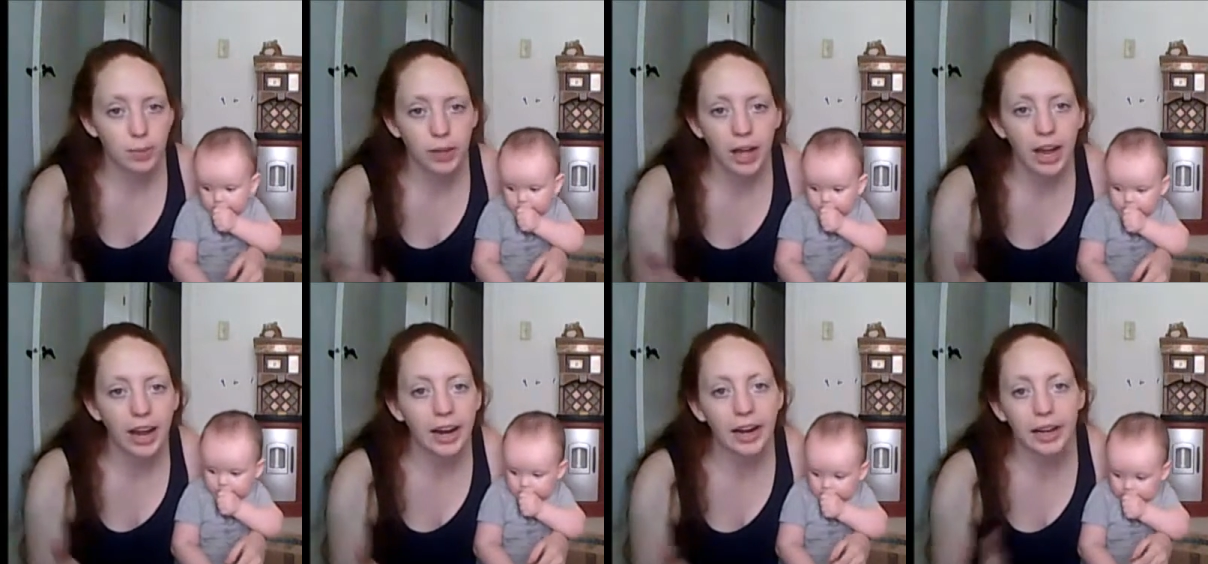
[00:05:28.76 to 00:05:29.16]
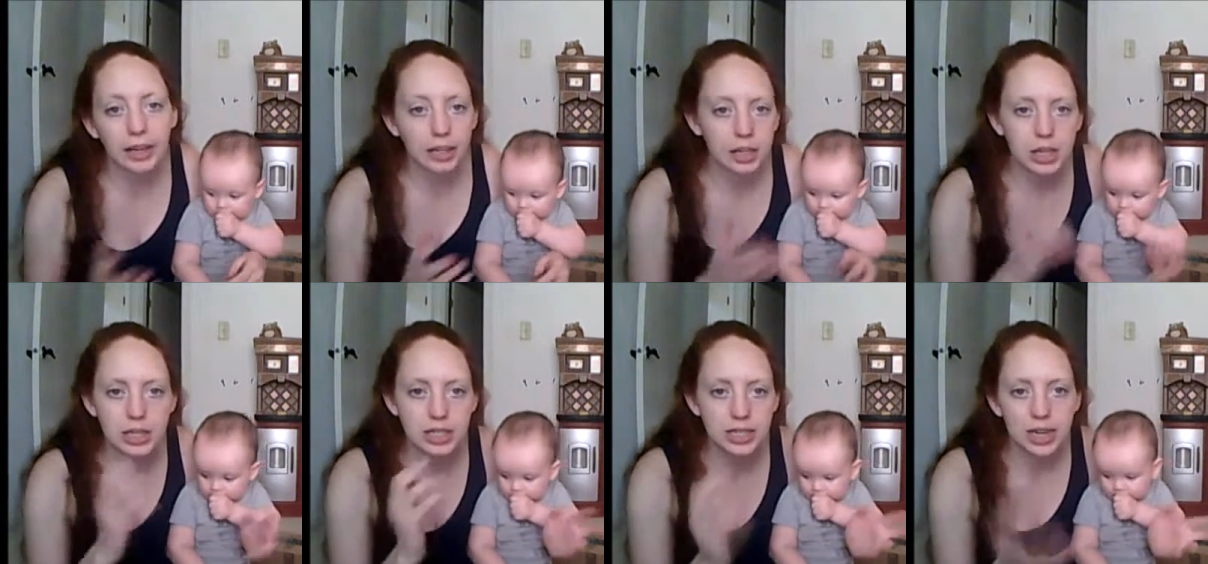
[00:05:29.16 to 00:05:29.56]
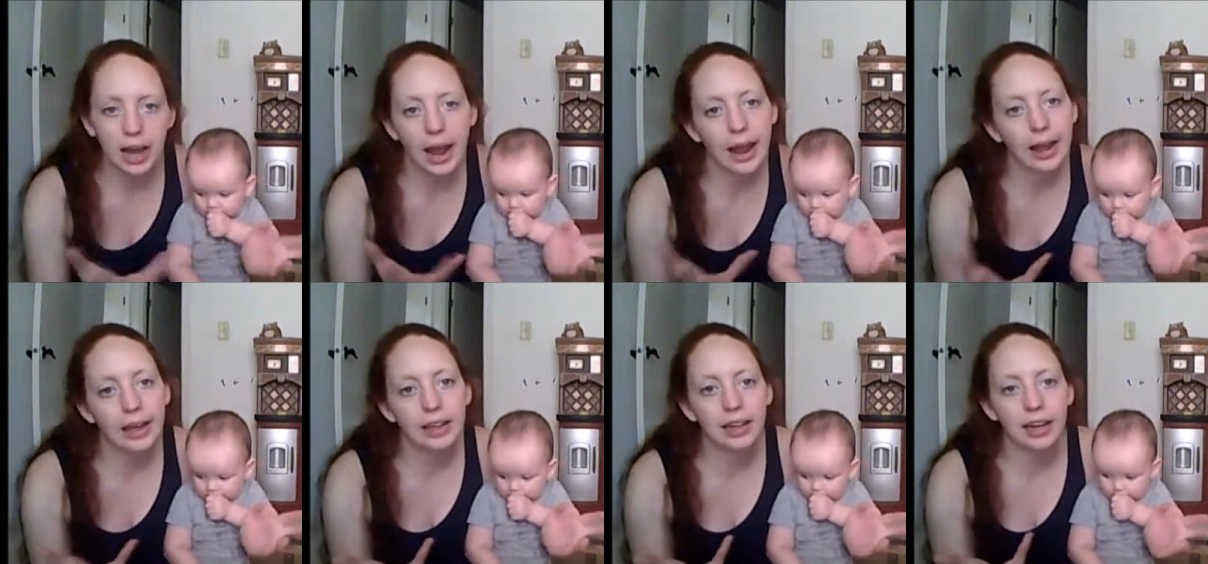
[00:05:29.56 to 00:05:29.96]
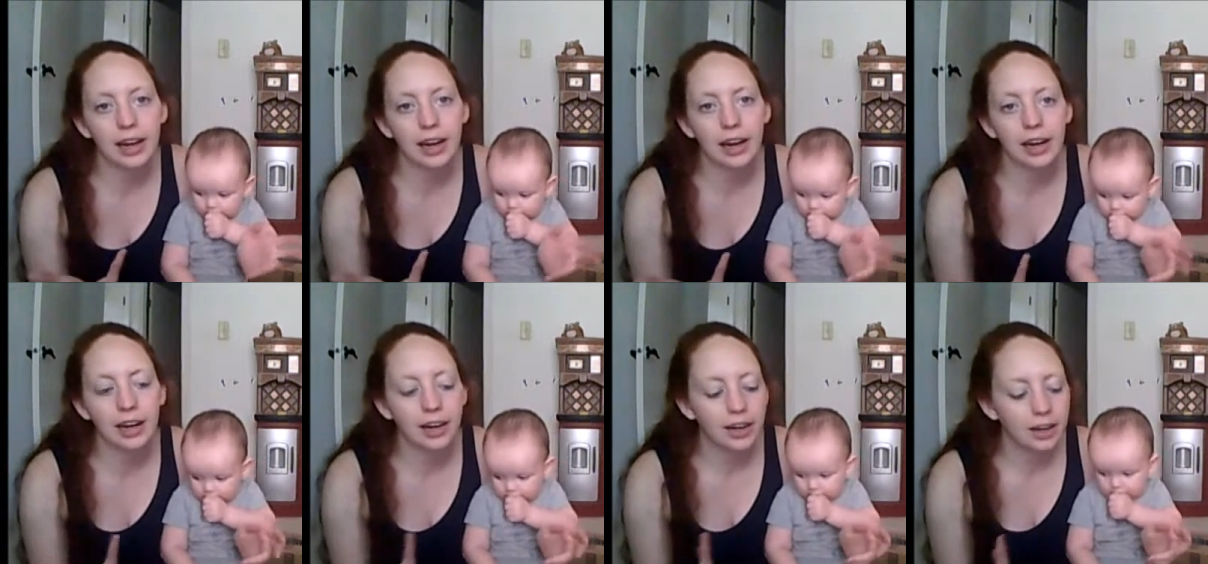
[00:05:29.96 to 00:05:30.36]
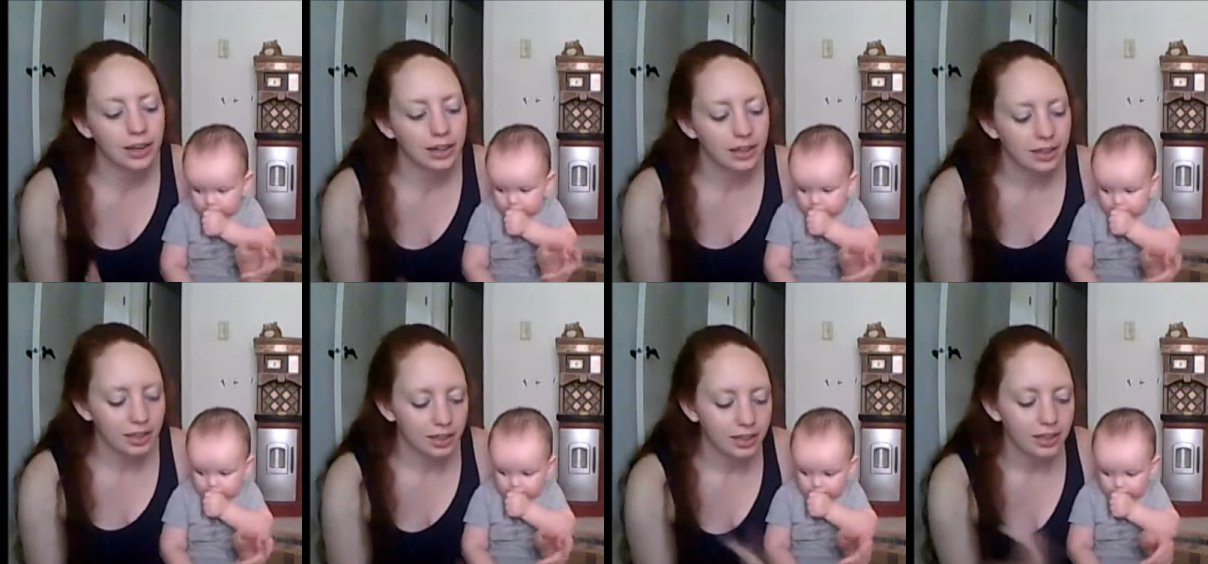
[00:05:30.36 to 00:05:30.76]
Speaker 1: playing and there's an egg
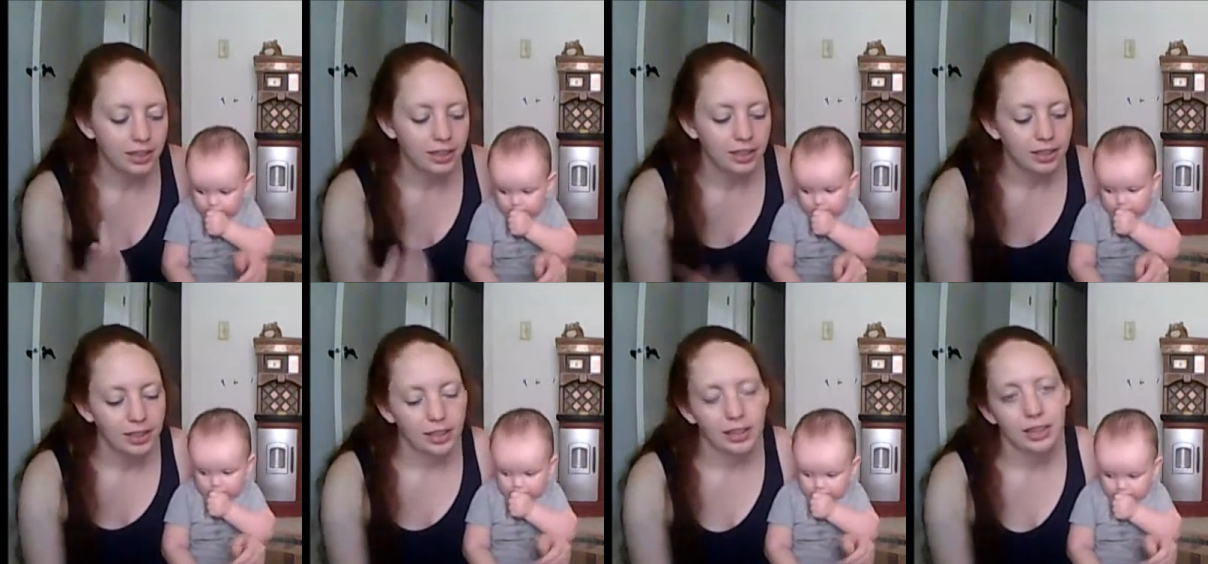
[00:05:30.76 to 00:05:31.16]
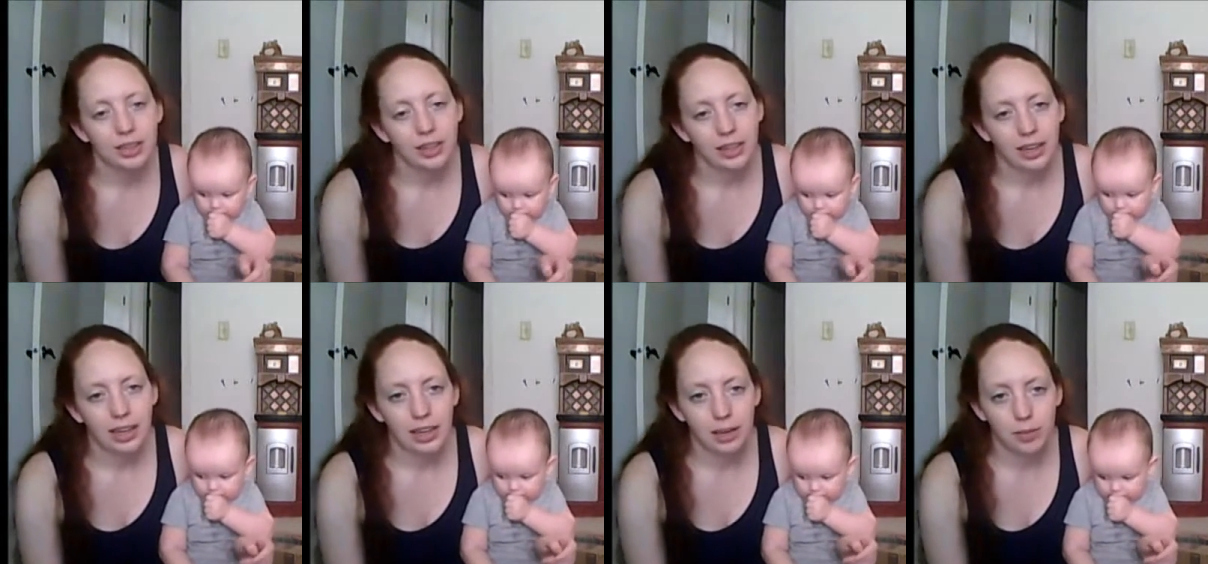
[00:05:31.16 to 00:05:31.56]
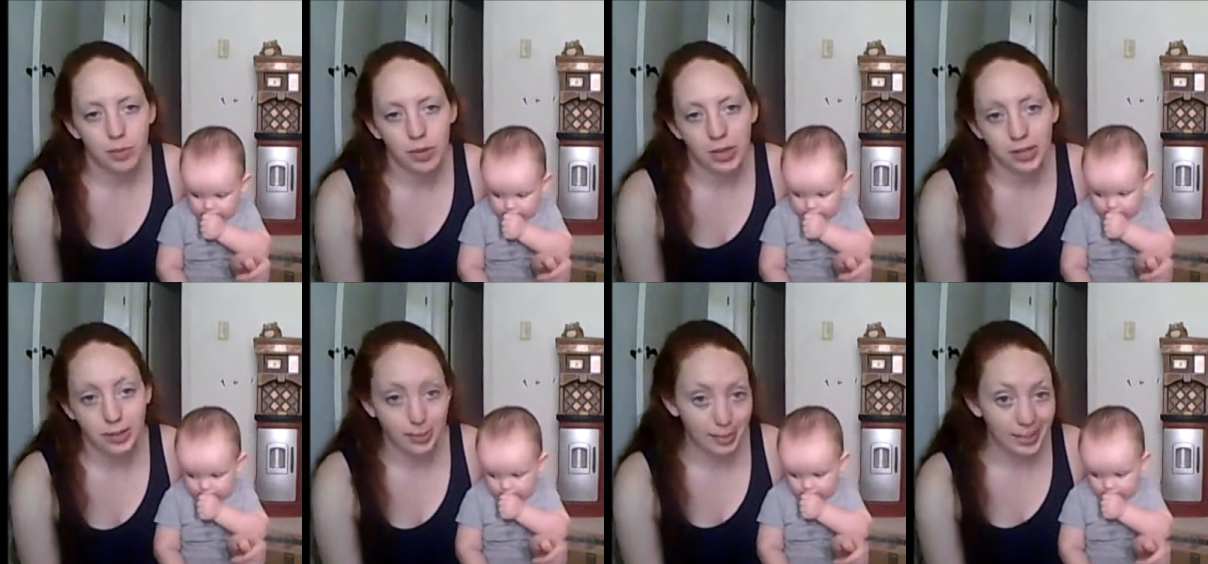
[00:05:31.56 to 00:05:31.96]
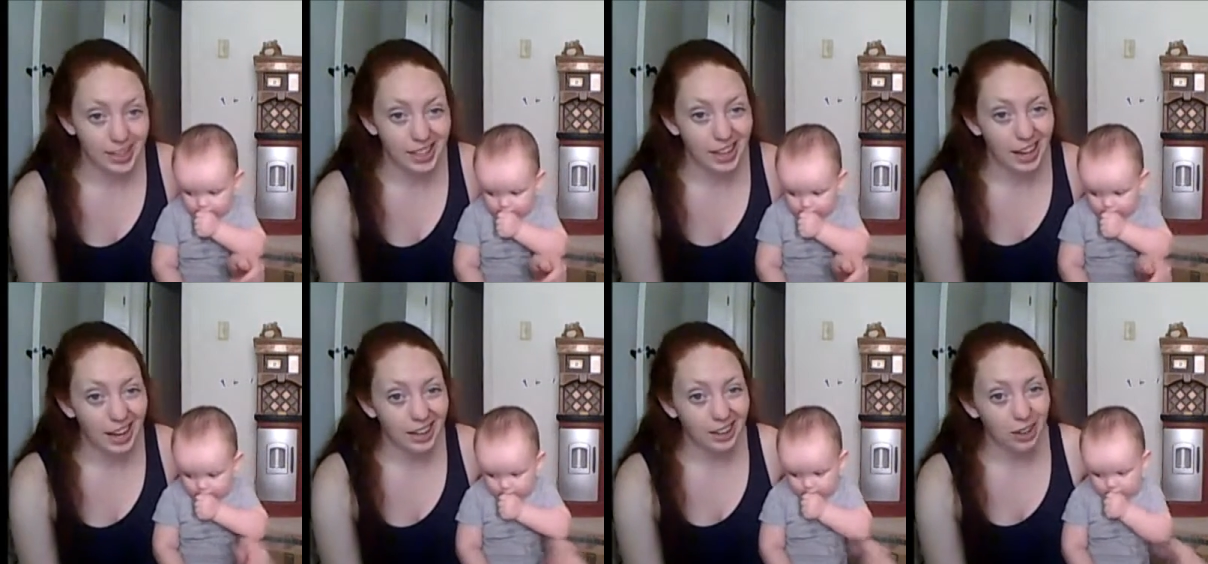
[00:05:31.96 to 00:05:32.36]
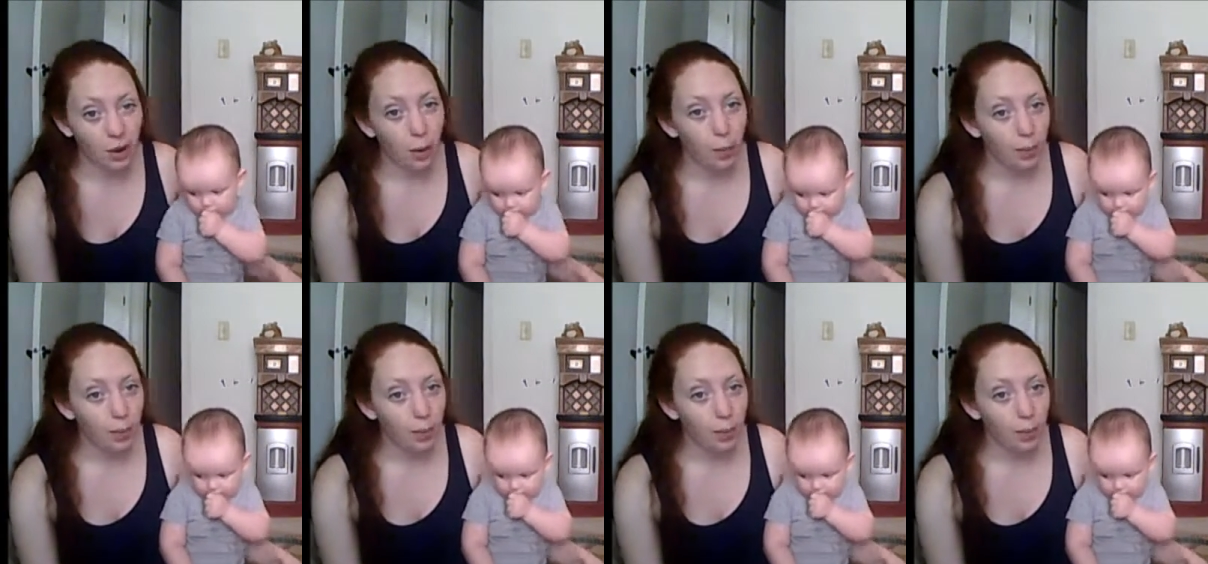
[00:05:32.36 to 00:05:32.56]
there, he brings me the egg to